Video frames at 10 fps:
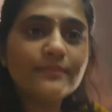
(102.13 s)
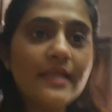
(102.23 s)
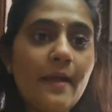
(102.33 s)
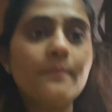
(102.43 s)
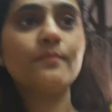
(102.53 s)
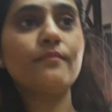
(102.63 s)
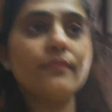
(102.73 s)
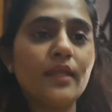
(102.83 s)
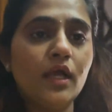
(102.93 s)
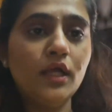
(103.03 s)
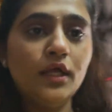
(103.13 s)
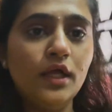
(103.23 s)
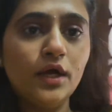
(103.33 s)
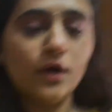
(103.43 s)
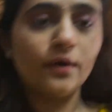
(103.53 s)
yeah
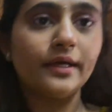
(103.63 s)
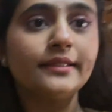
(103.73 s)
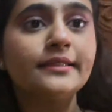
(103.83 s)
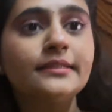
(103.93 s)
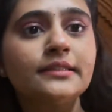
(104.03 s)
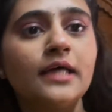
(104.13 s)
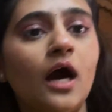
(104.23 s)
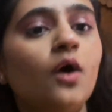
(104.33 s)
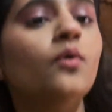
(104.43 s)
all right this is how